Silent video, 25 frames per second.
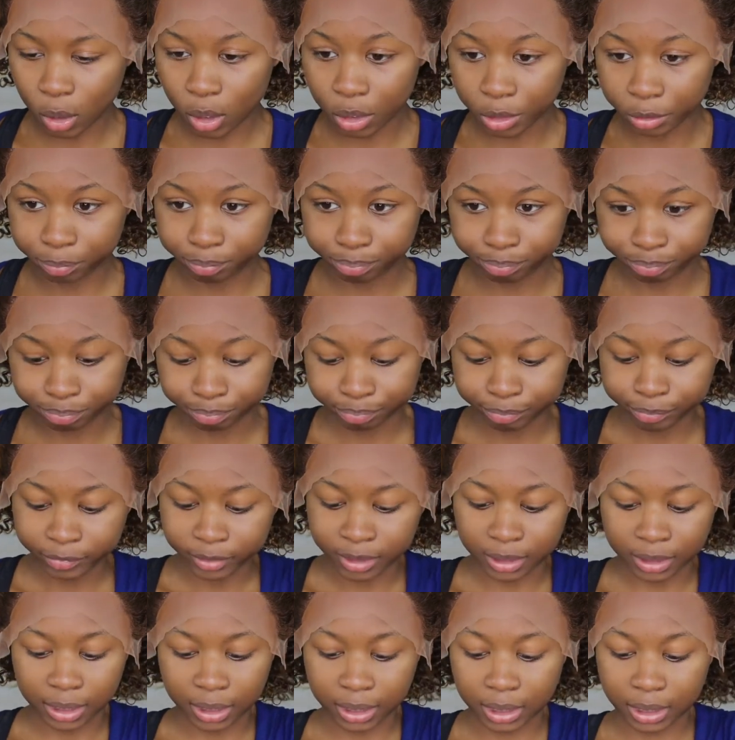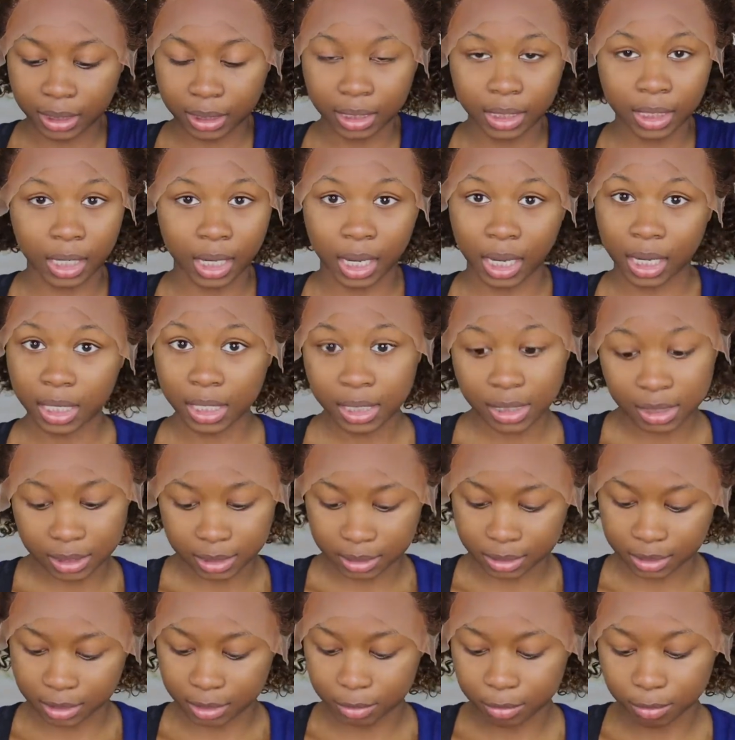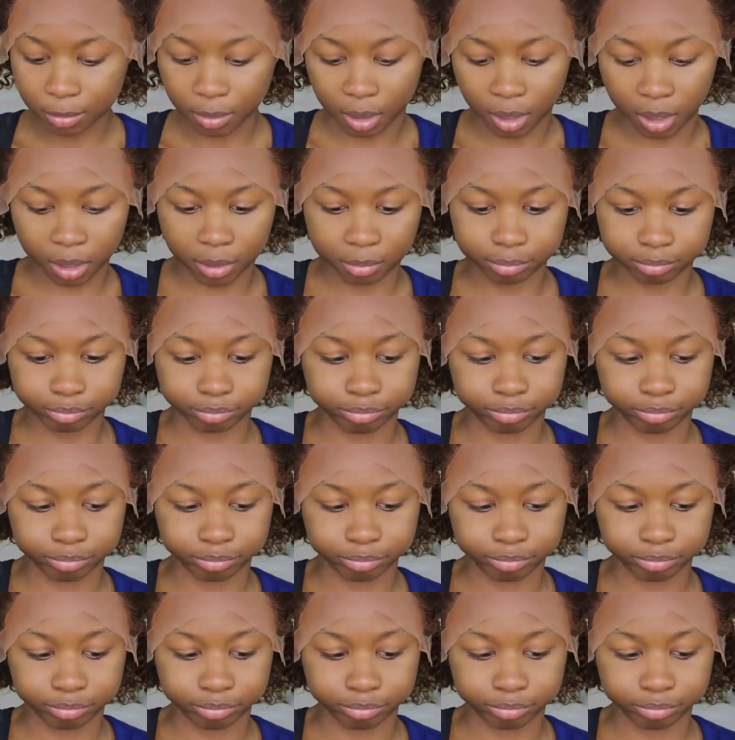and I need this to do right